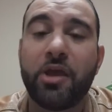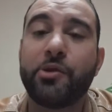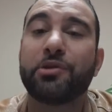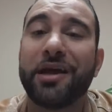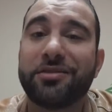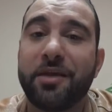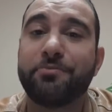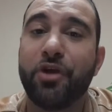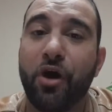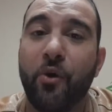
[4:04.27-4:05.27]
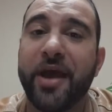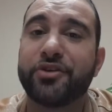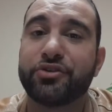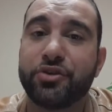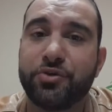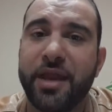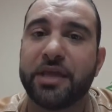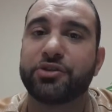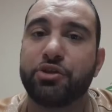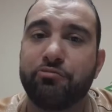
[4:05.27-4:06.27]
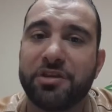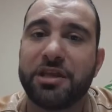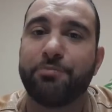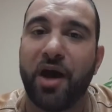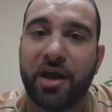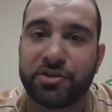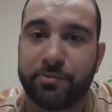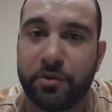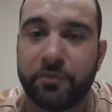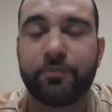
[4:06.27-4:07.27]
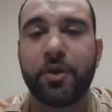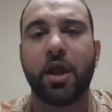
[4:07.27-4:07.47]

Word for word: you let them know as soon as humanly possible.